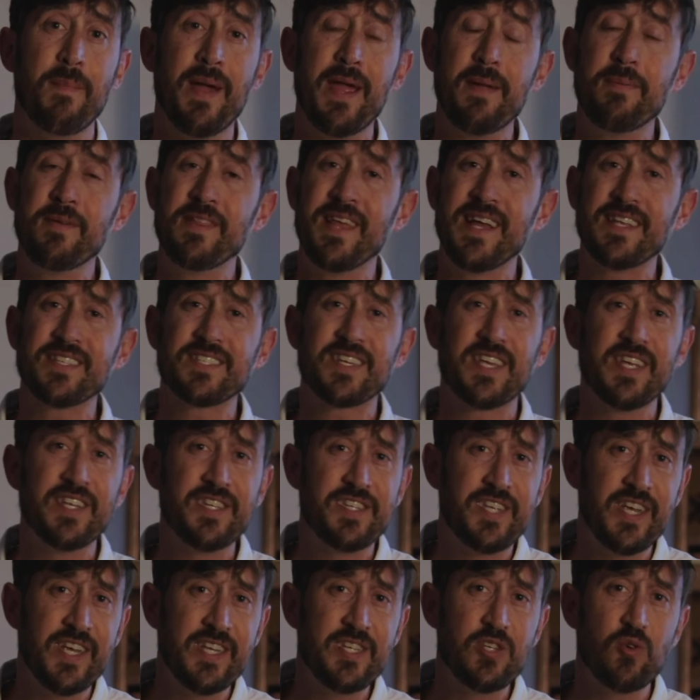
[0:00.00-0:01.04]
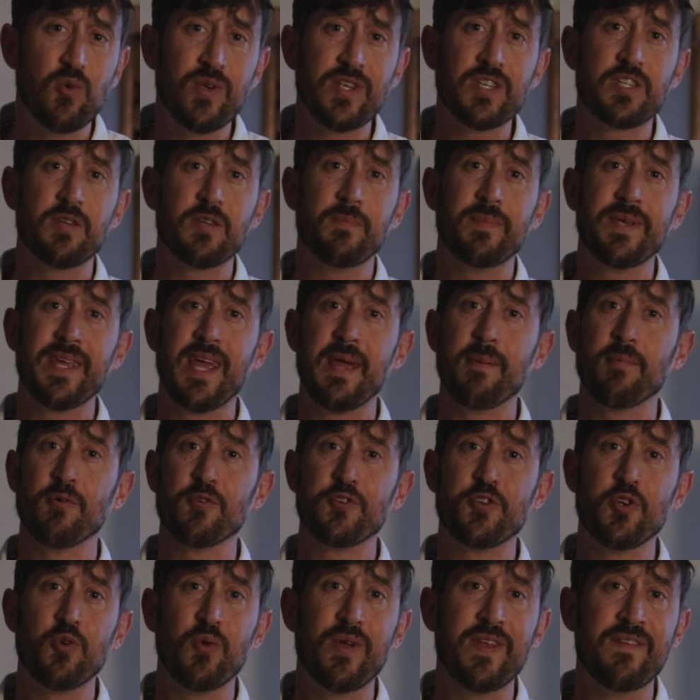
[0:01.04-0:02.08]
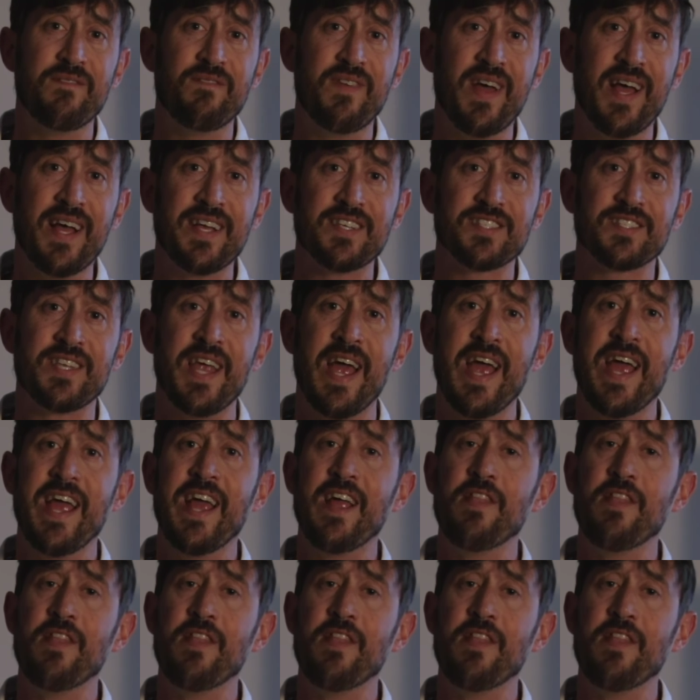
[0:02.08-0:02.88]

Maybe that's continuing to be able to invest